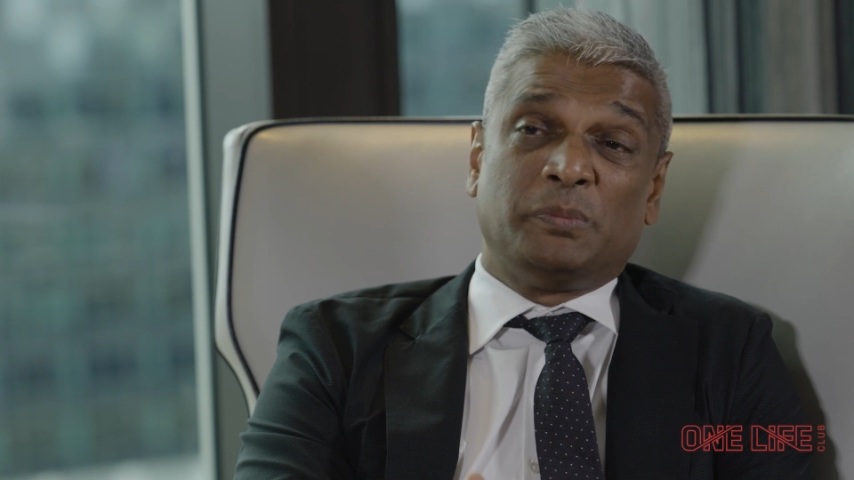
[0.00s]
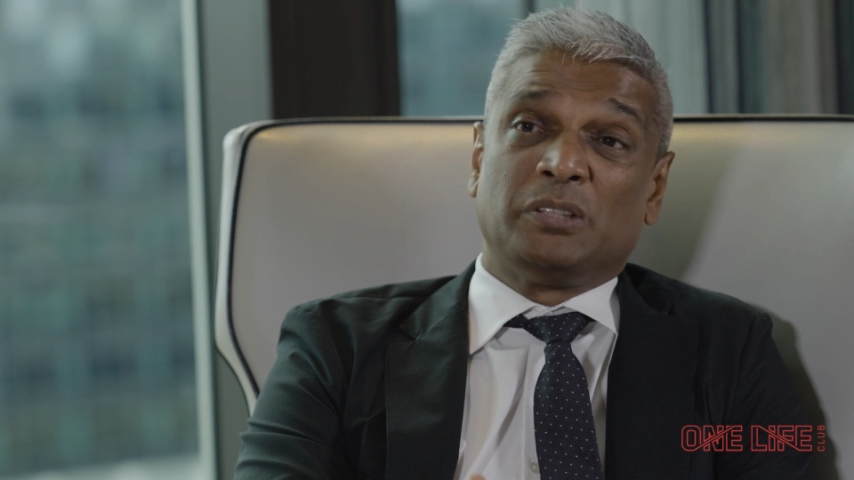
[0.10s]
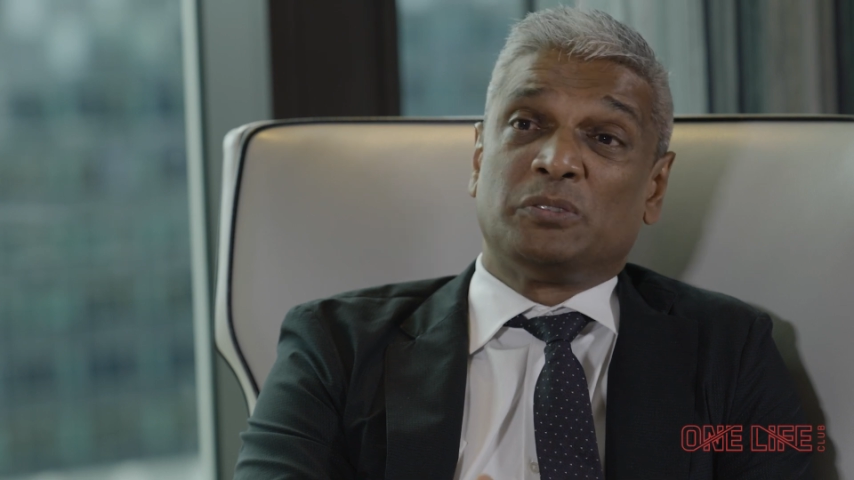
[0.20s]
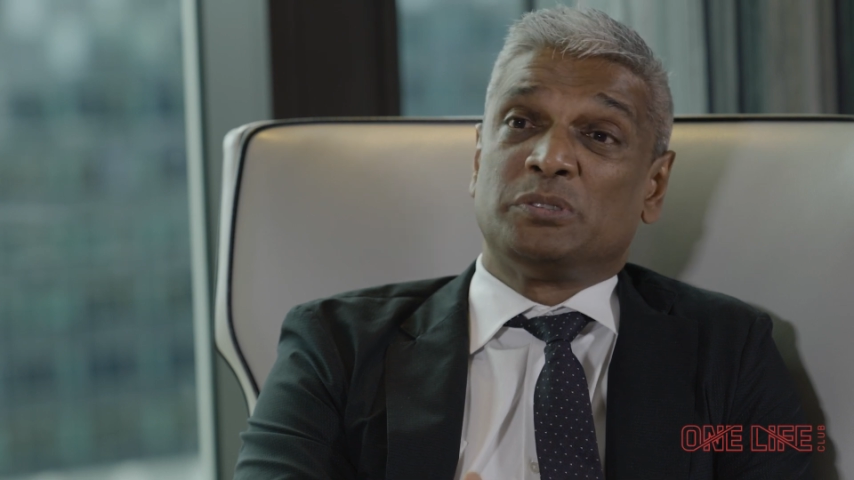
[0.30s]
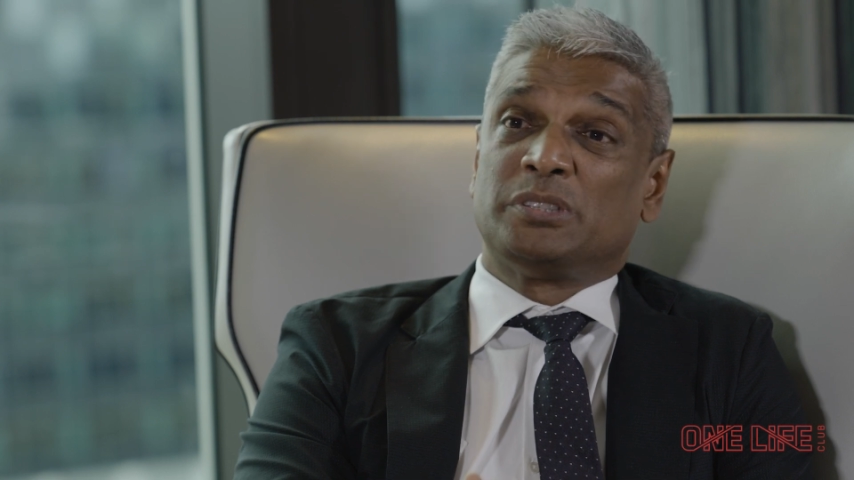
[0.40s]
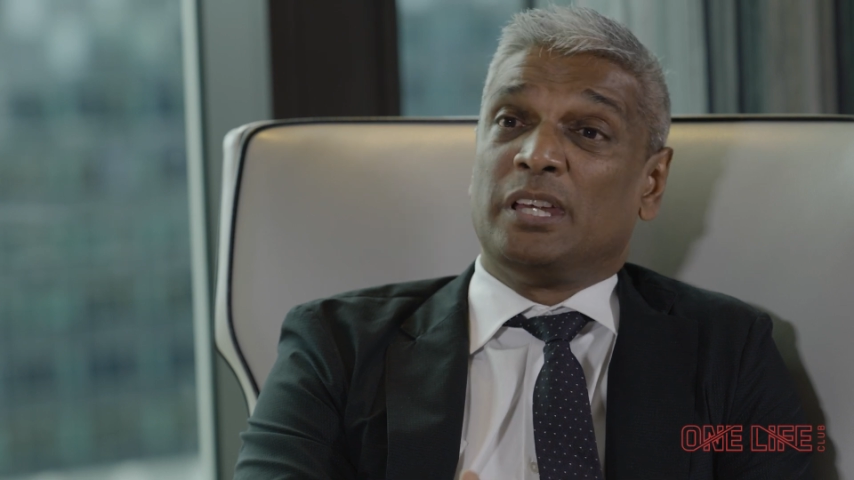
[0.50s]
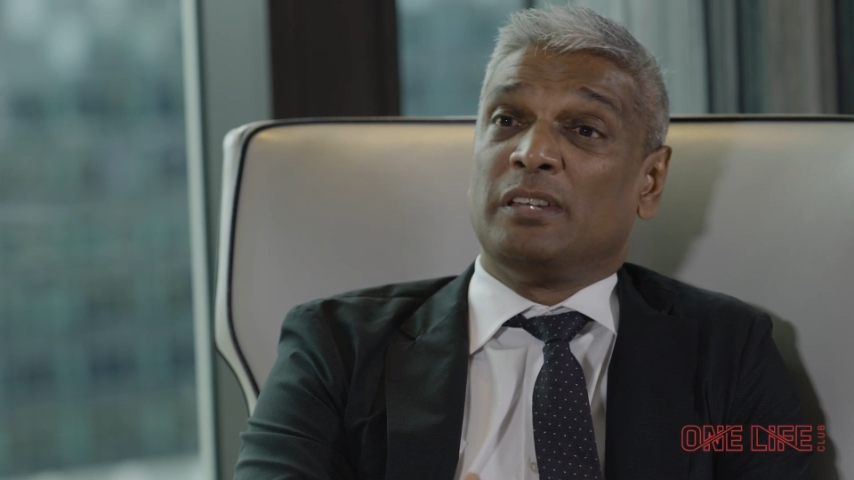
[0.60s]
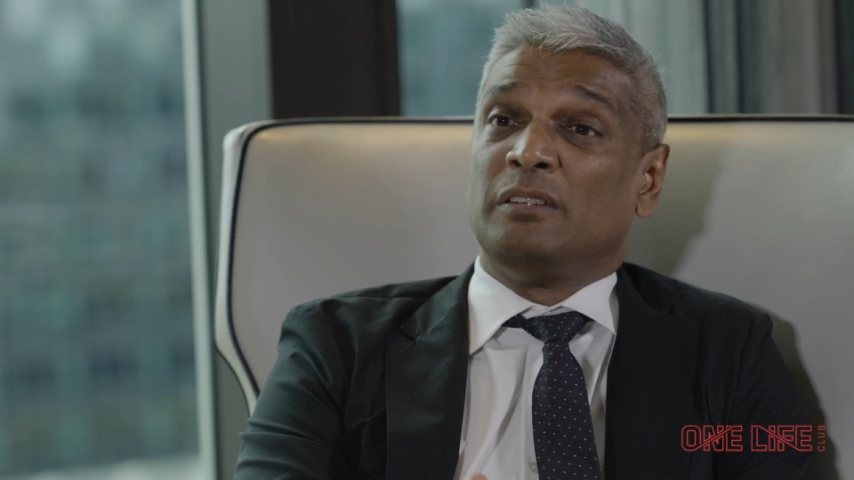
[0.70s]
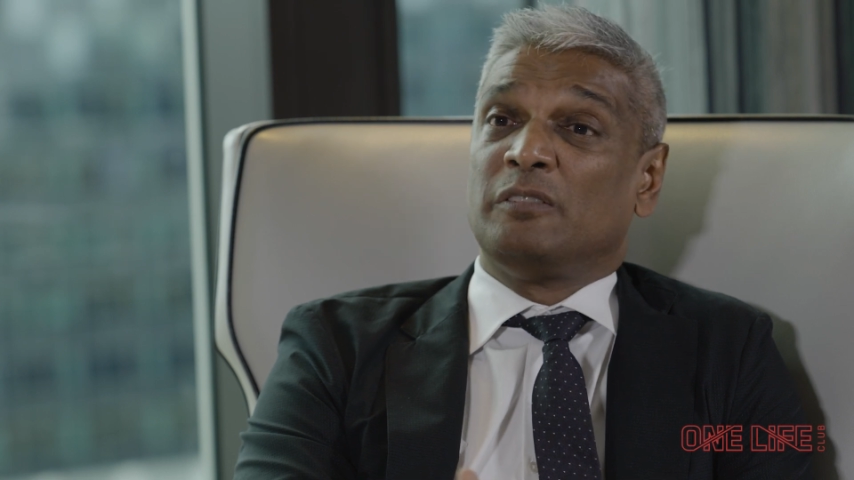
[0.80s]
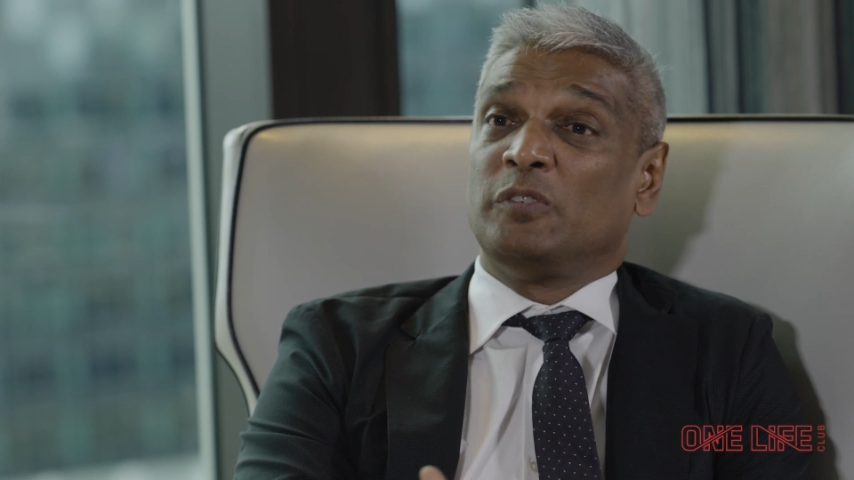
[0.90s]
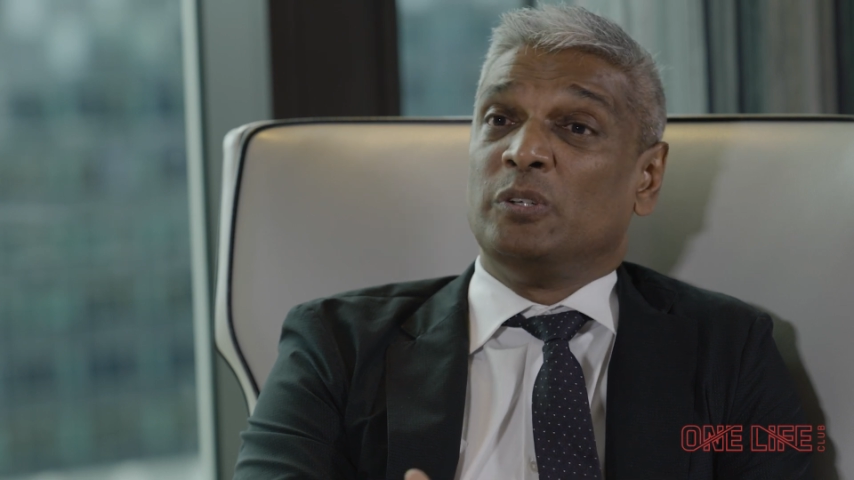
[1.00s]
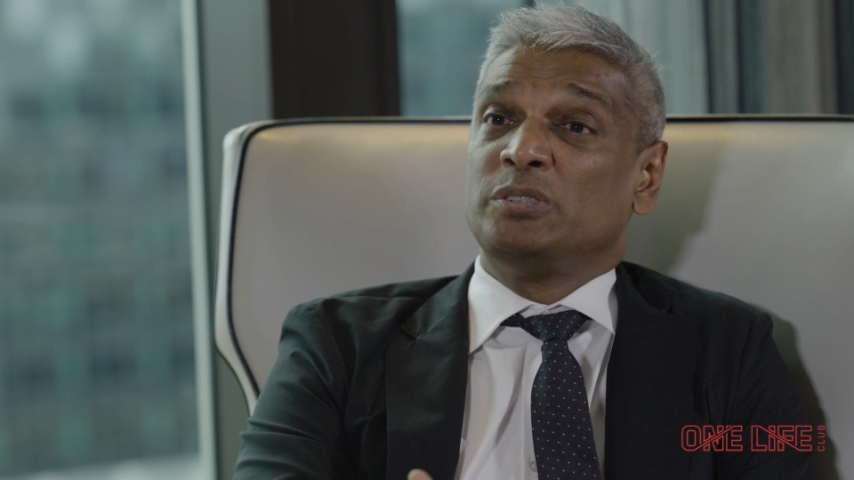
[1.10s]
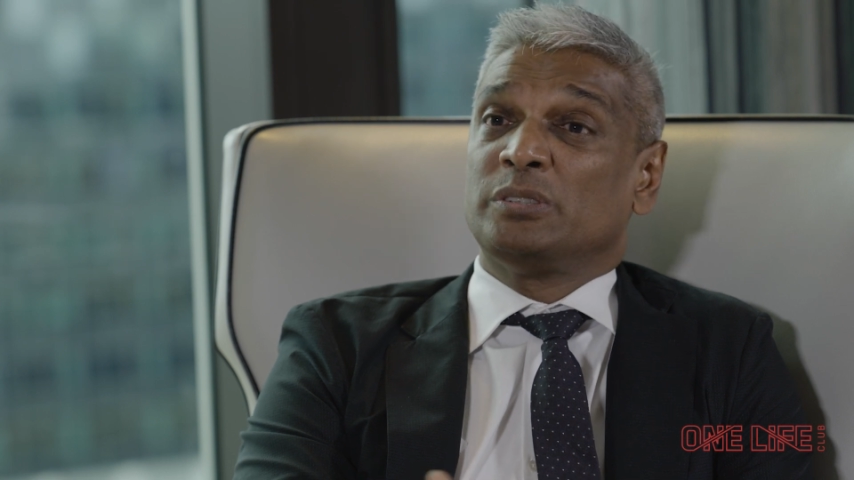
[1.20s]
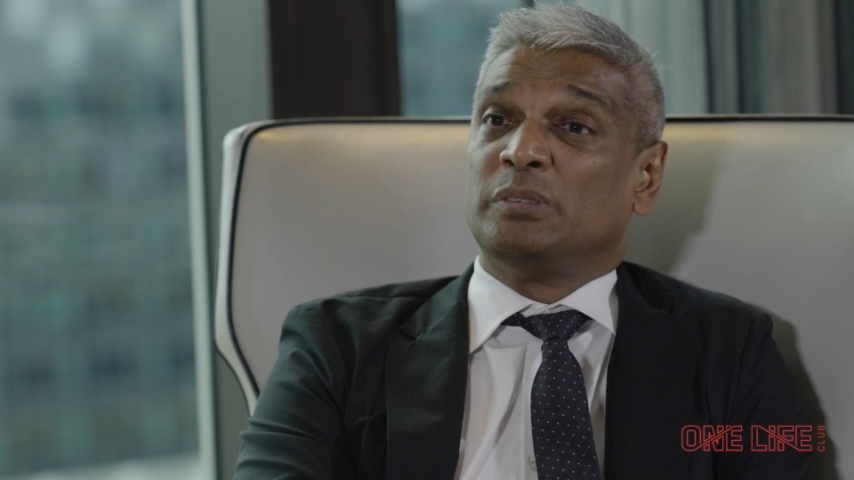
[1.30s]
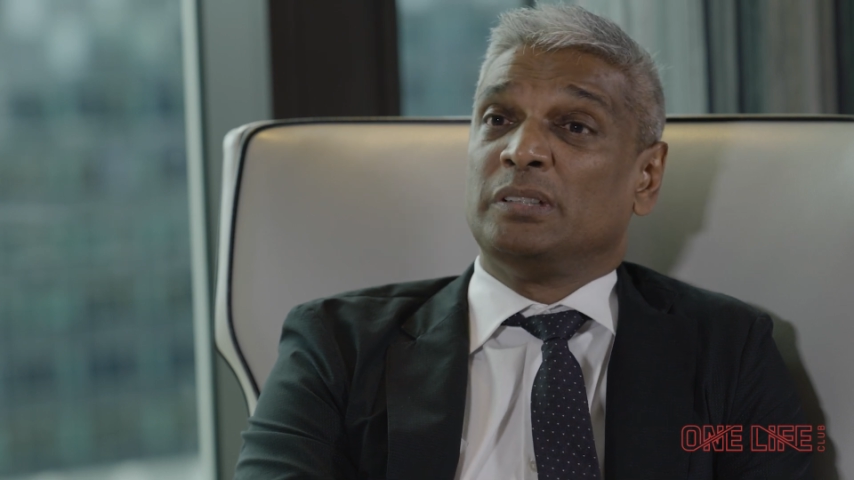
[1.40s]
me in good stead in the
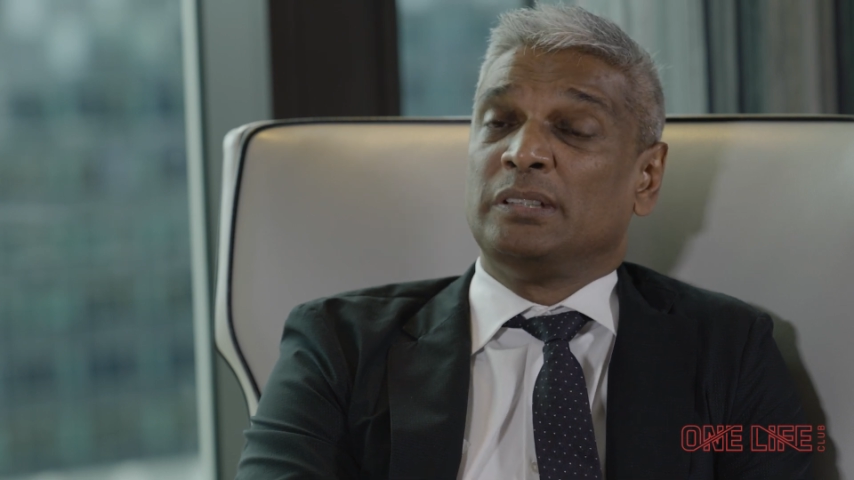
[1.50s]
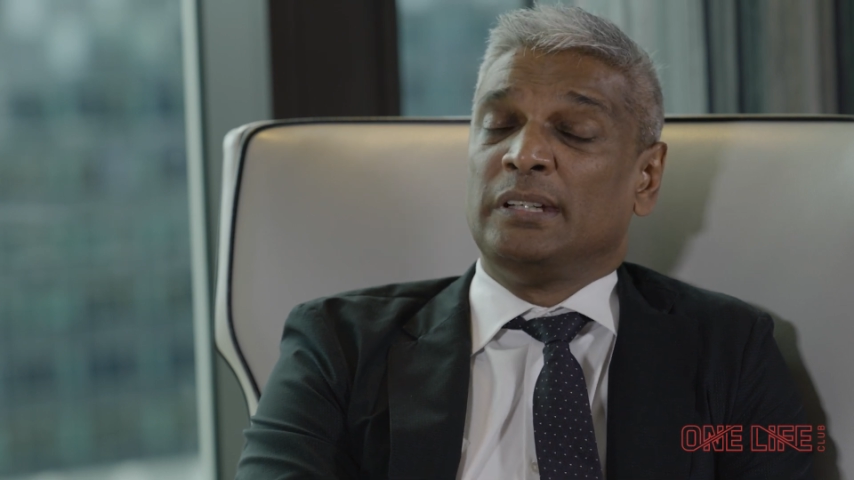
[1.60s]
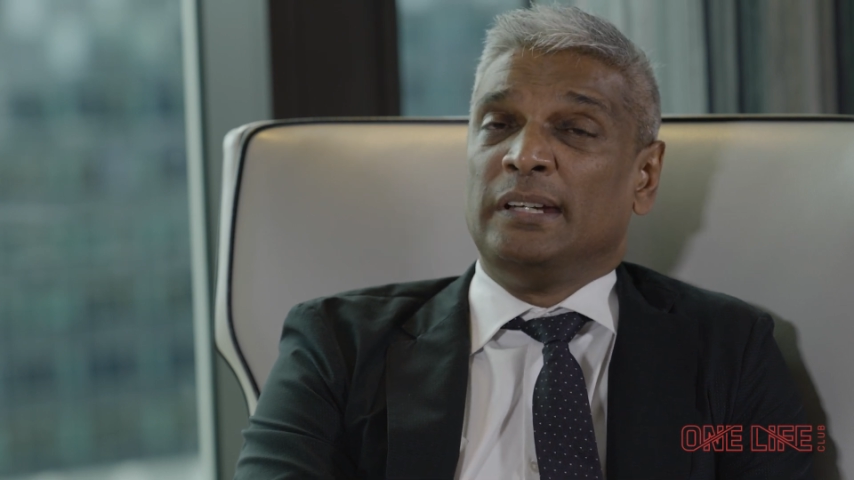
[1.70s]
future. And